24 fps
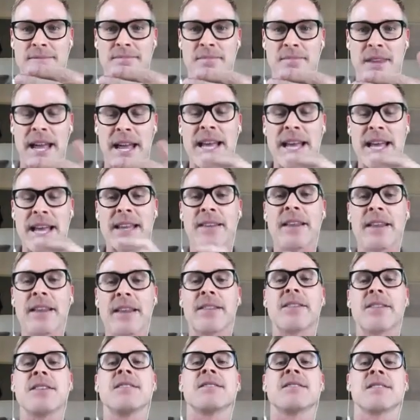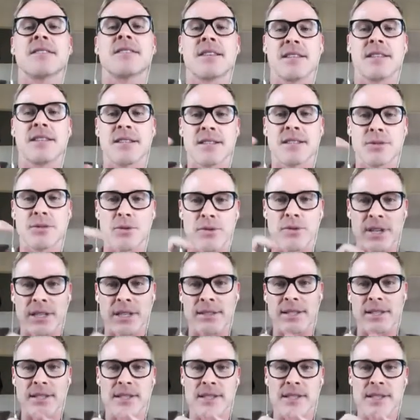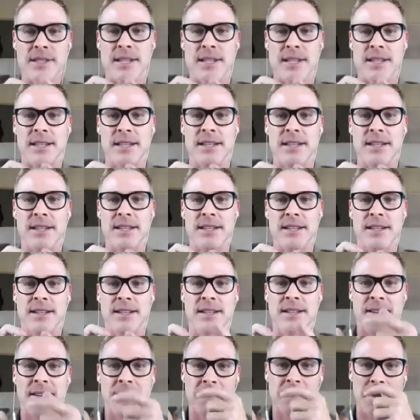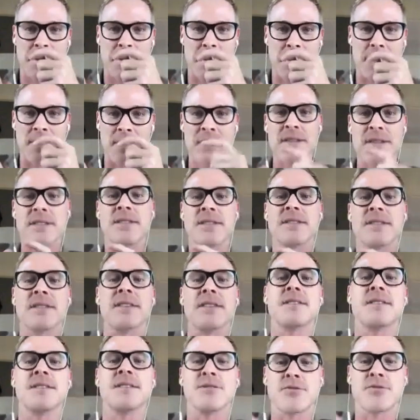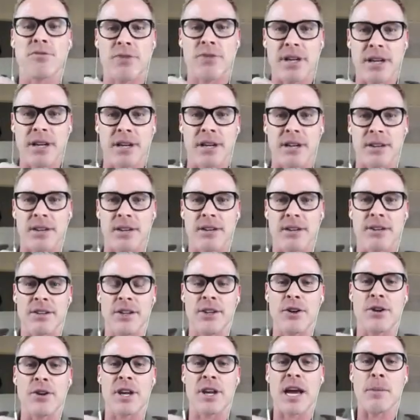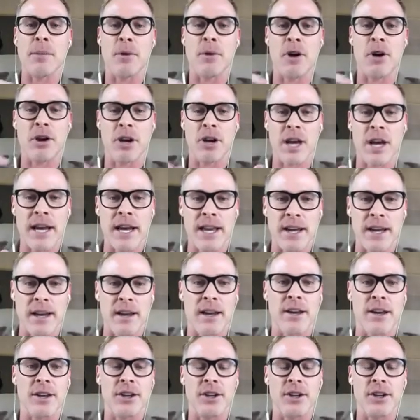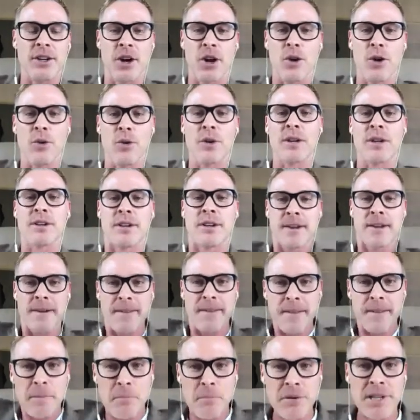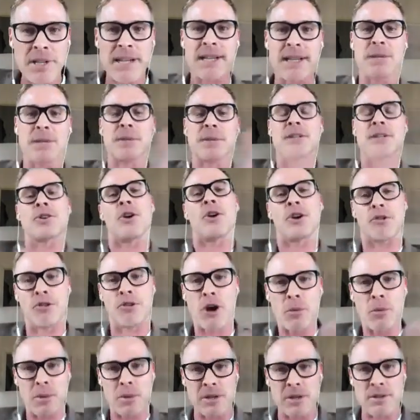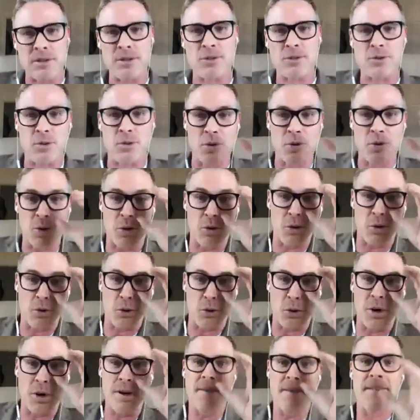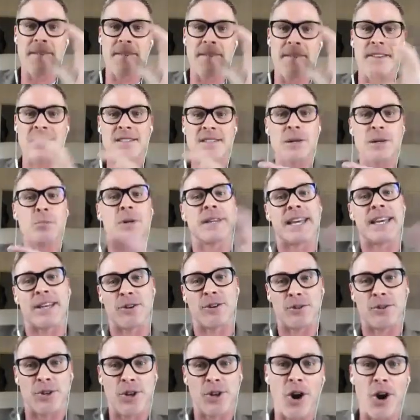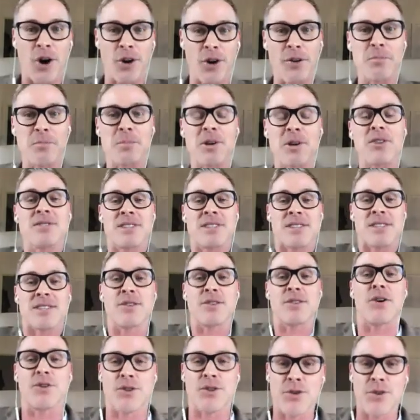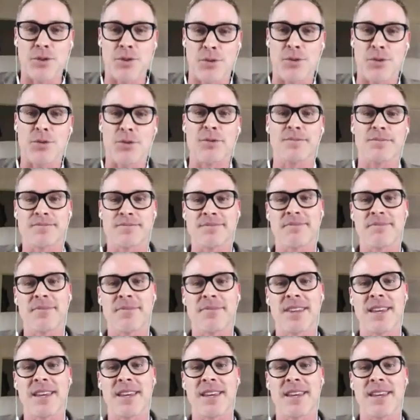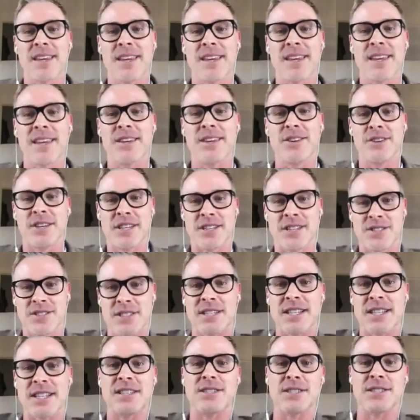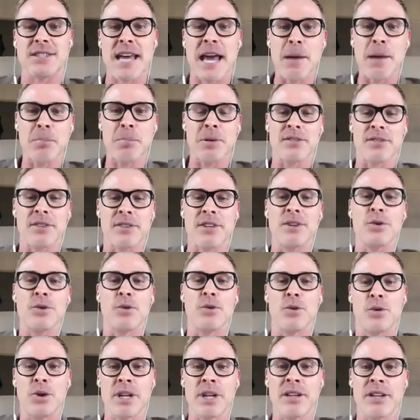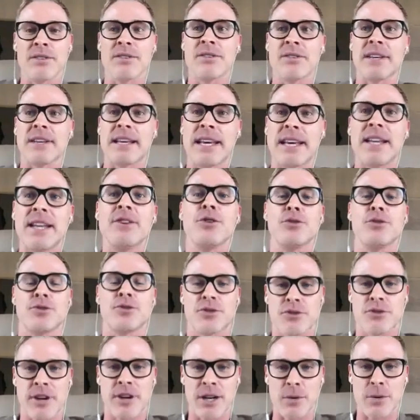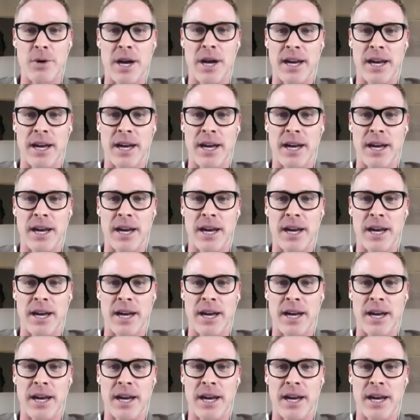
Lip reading: And this is authenticity. This is real. You don't come on like and pretending to be Tony Robbins or someone that you're not, because it's not you. It just happens, and your audience get you straight away.